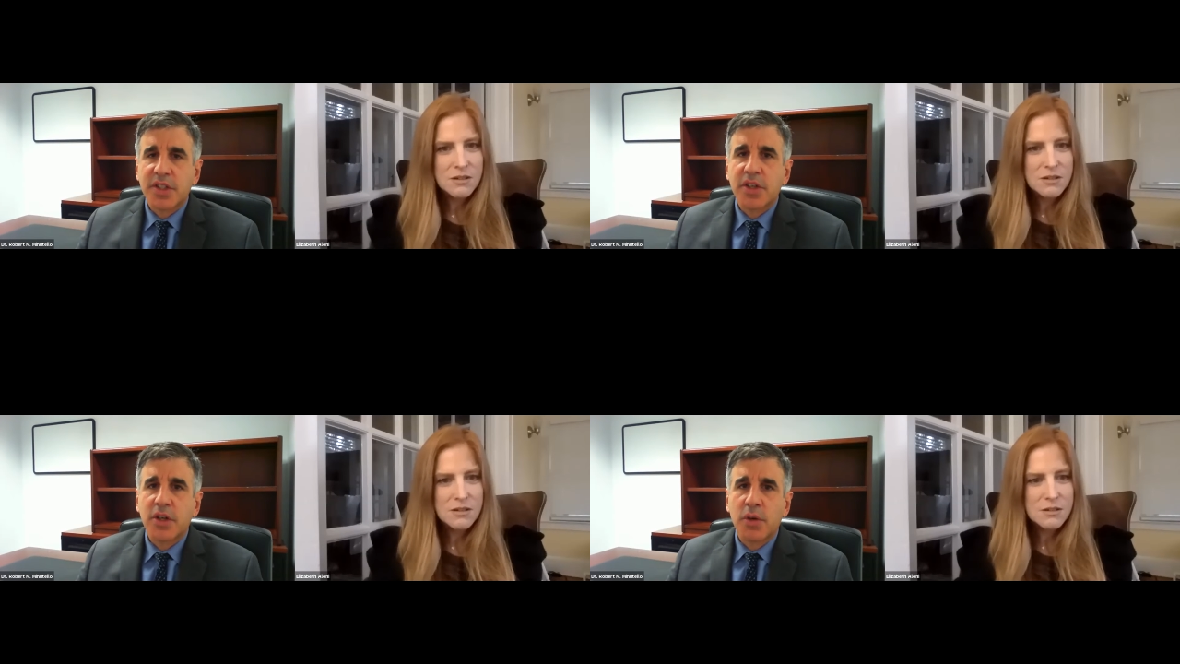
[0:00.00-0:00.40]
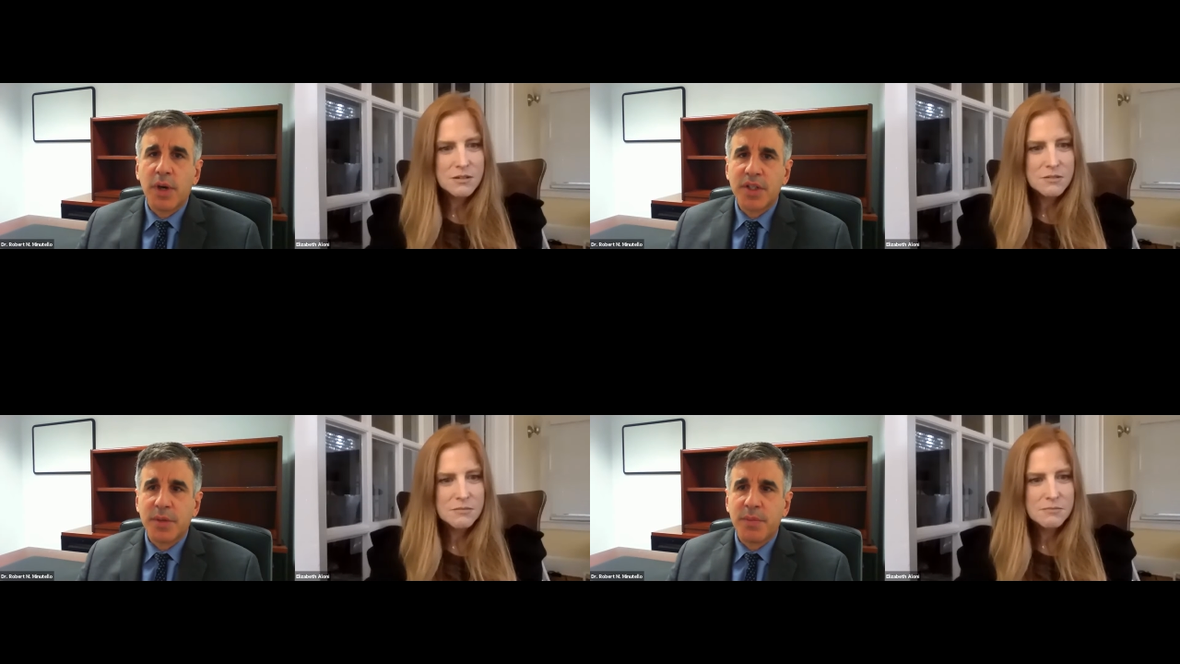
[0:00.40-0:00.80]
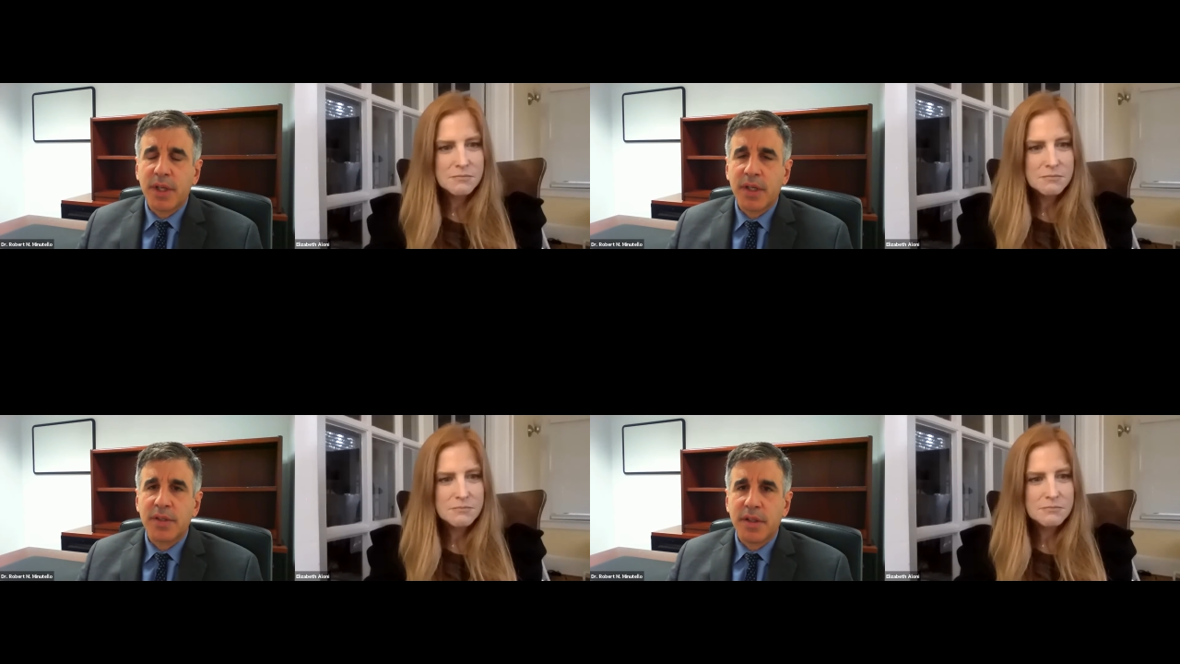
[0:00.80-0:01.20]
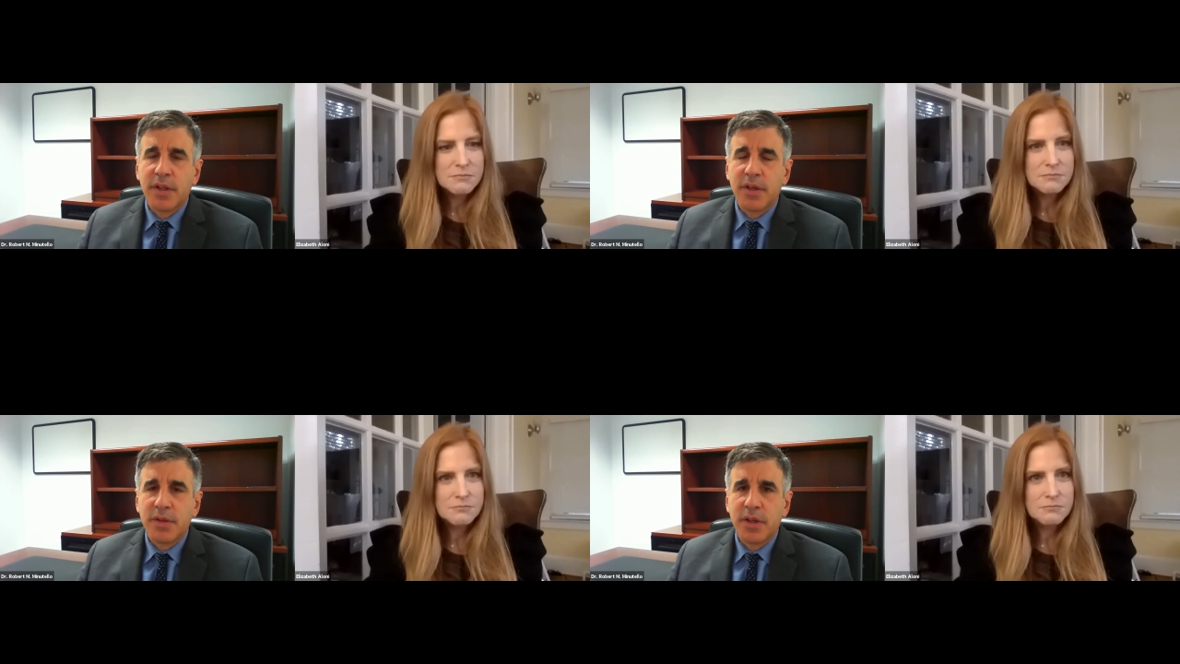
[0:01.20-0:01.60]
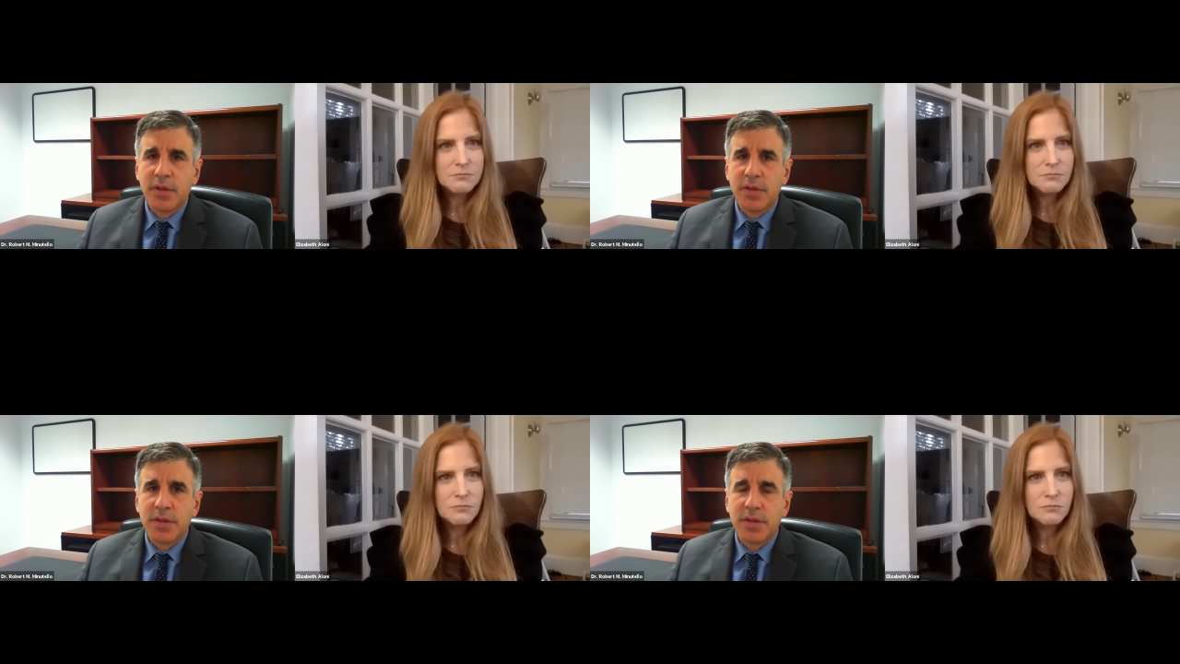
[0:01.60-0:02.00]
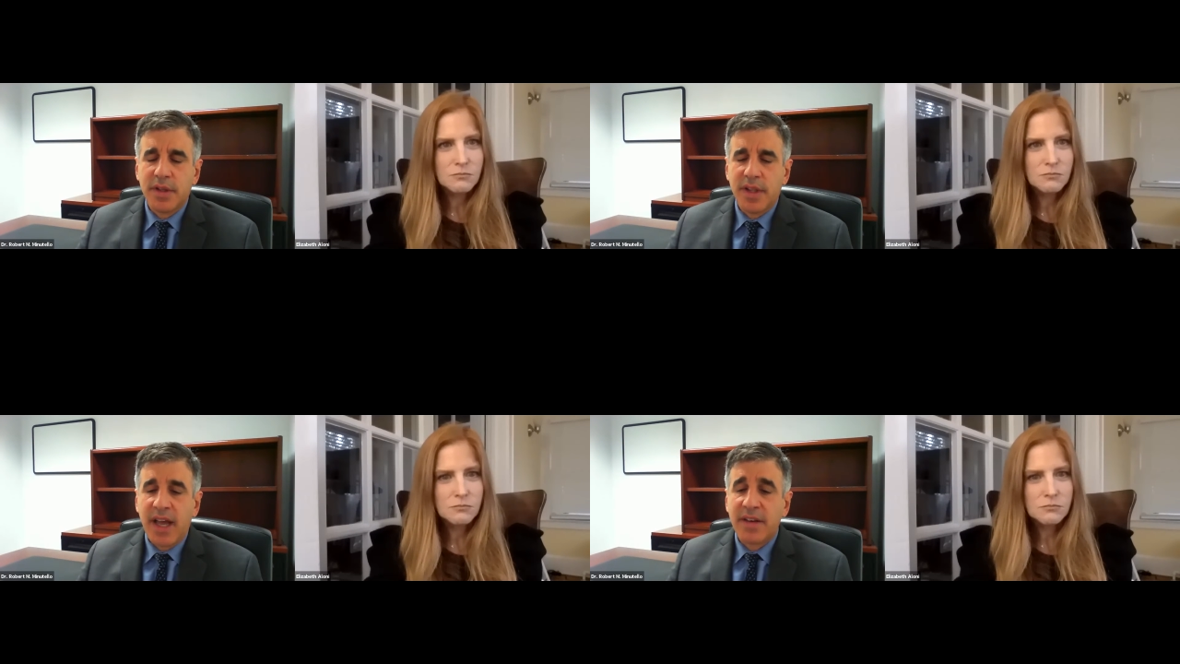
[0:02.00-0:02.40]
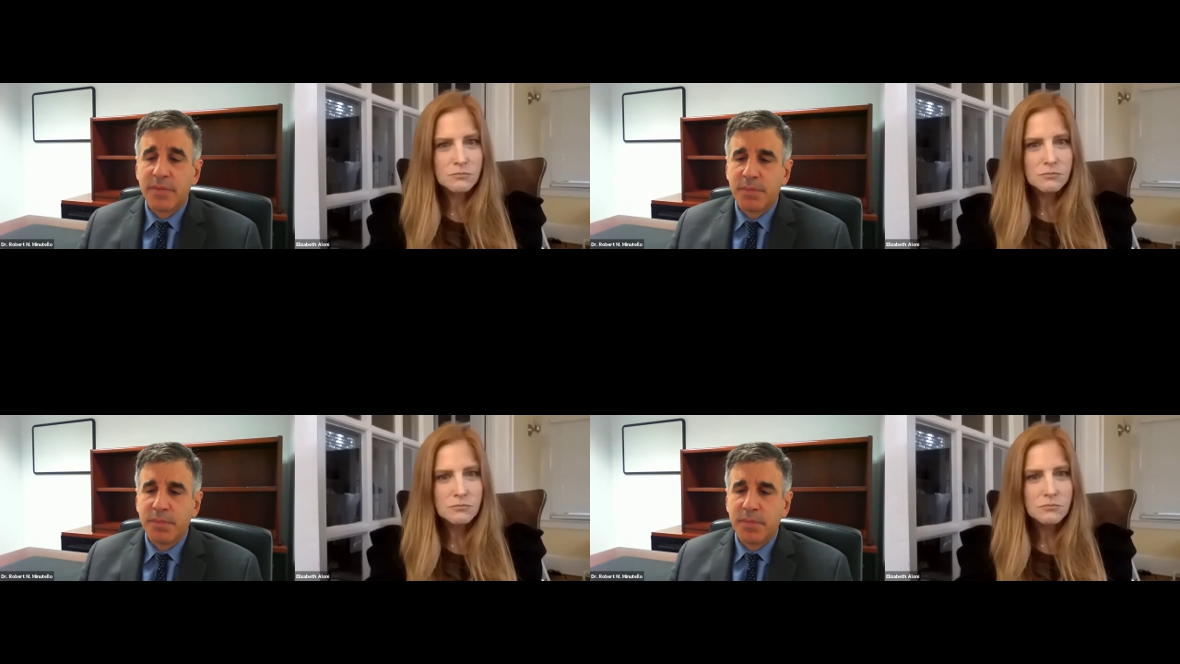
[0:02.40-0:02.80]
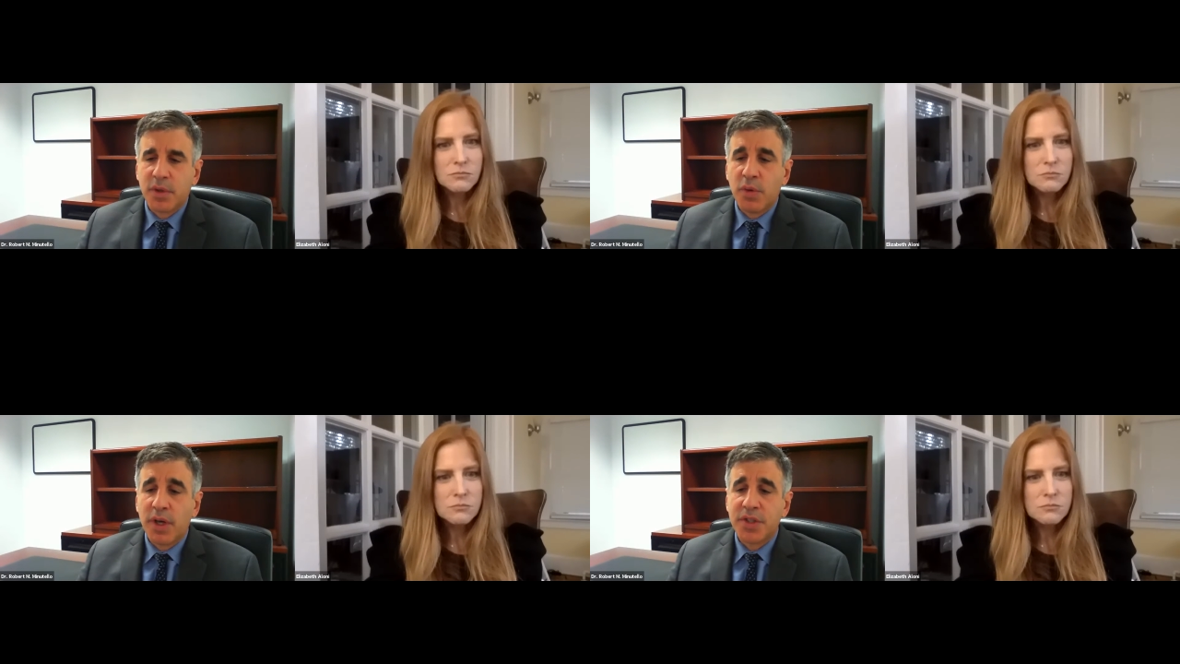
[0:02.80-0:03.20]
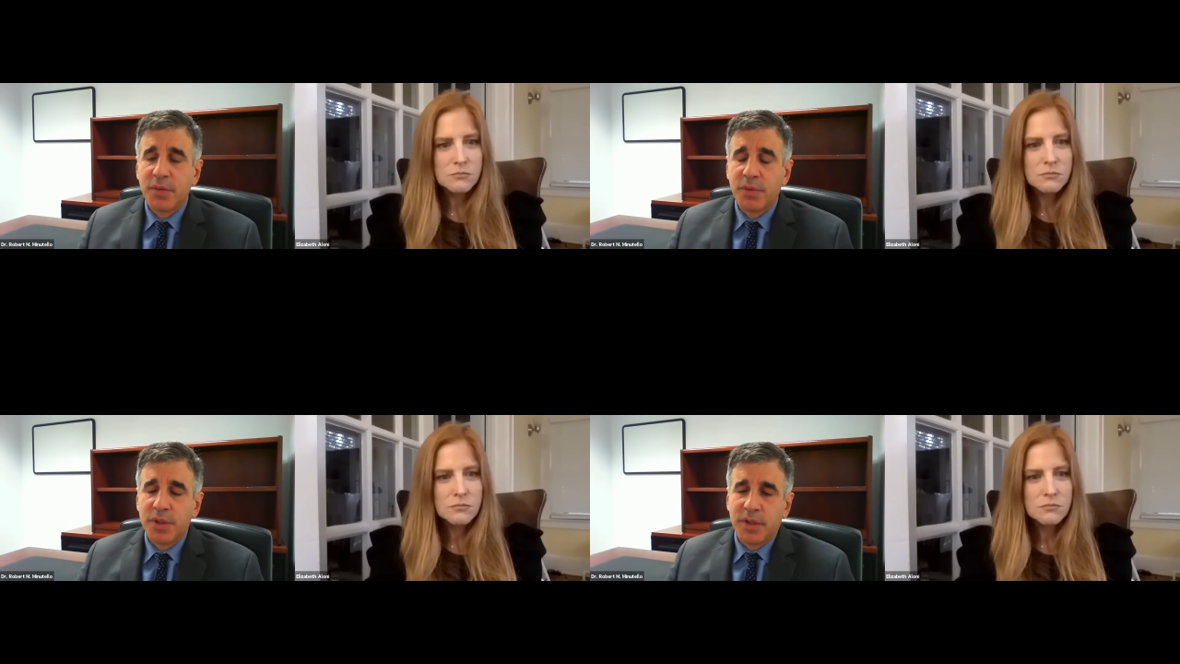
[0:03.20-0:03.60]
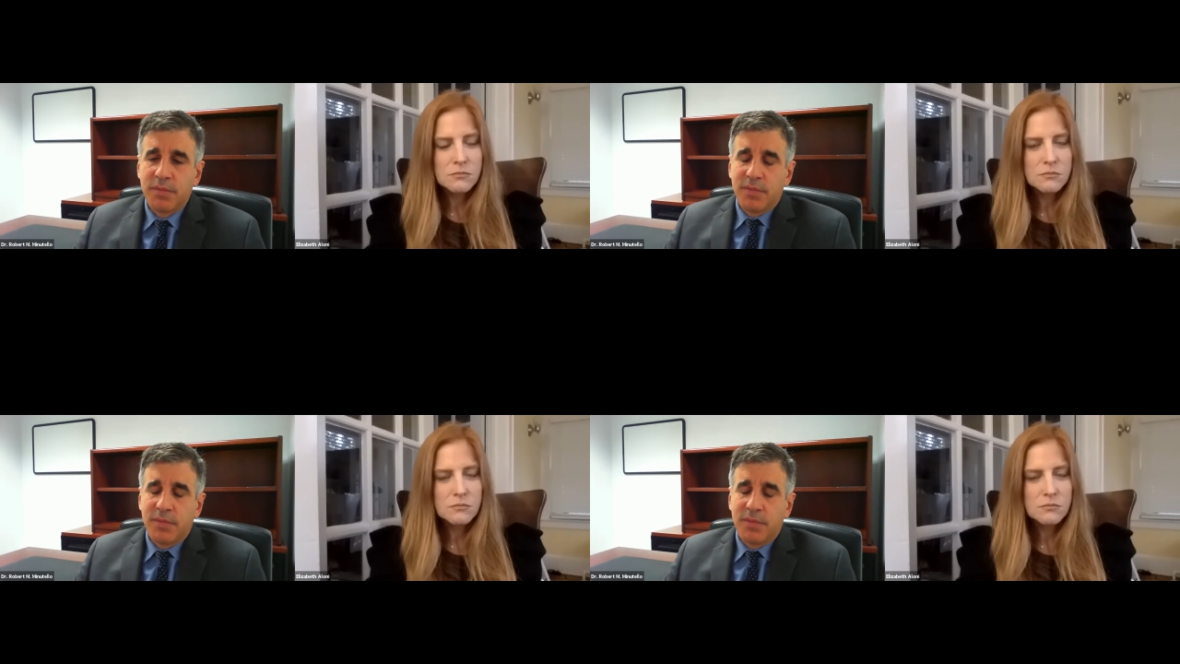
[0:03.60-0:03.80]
Speaker 1: So that's a good question, because that question